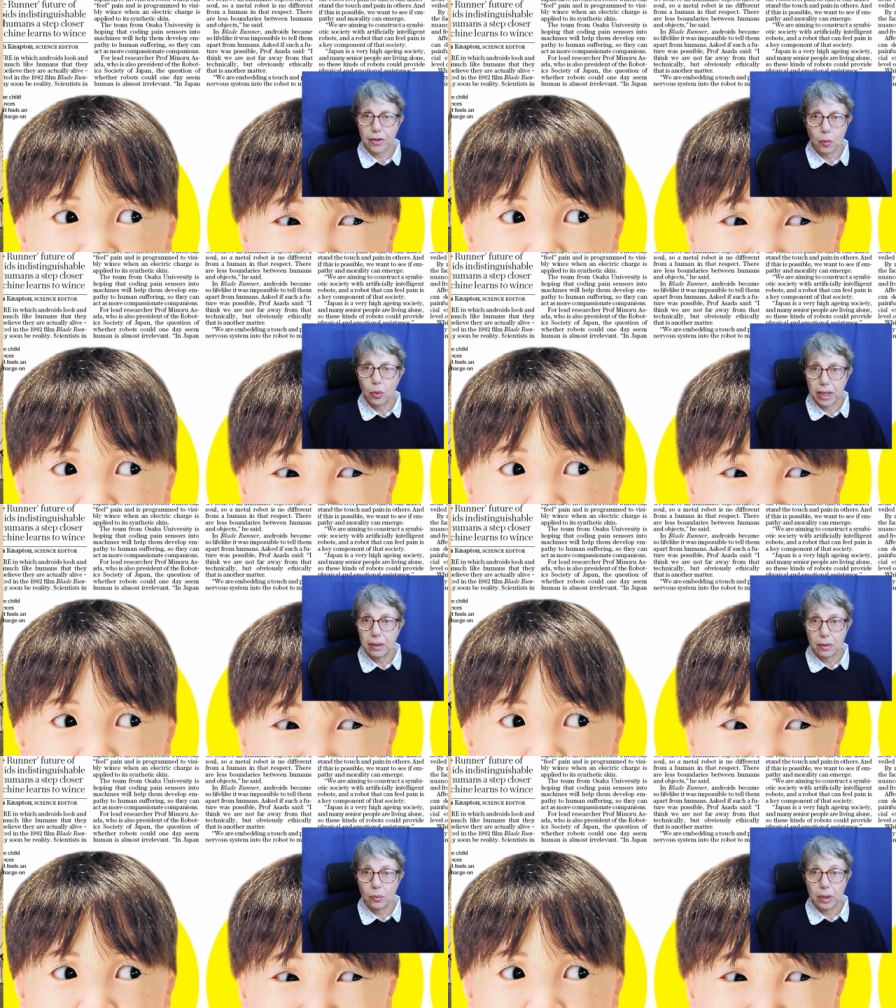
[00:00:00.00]

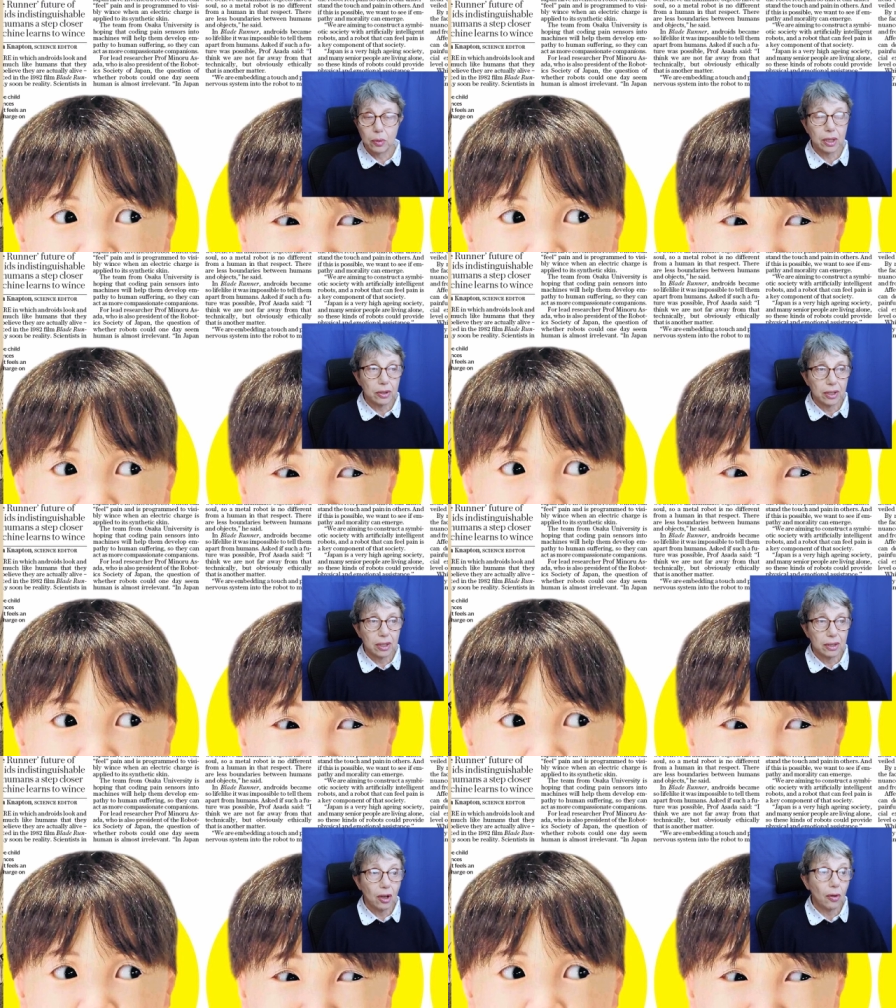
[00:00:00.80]
we, we
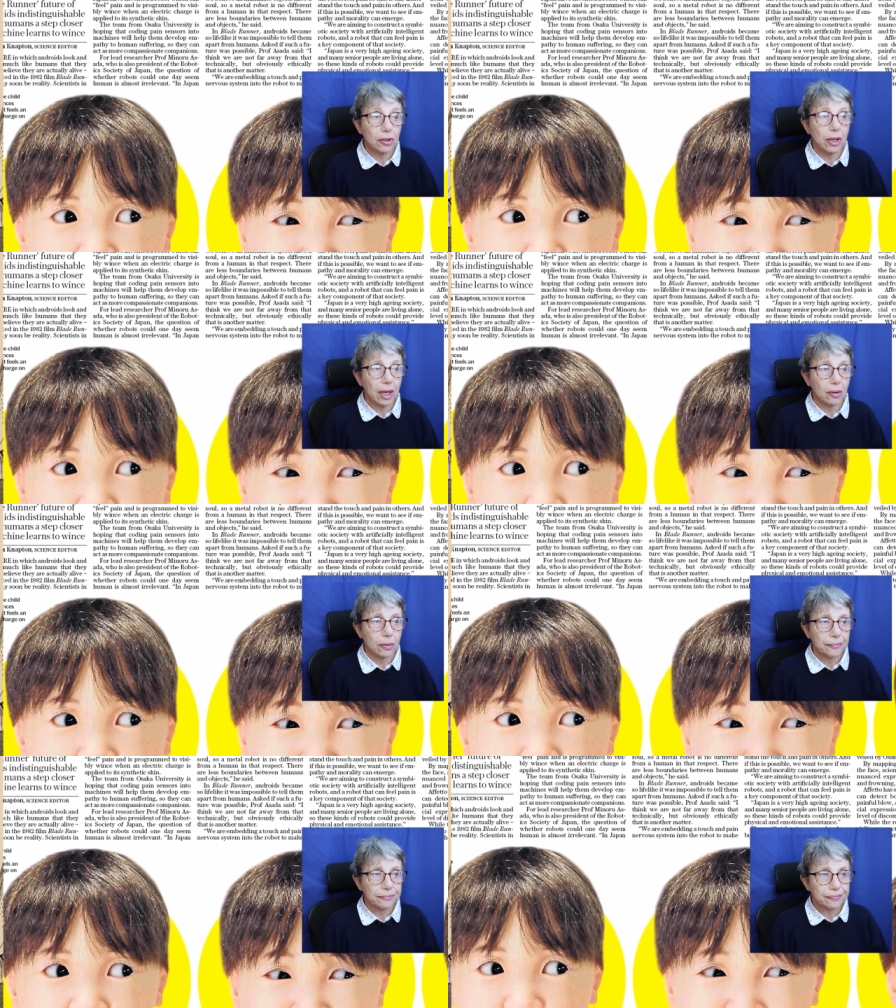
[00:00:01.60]
will not know.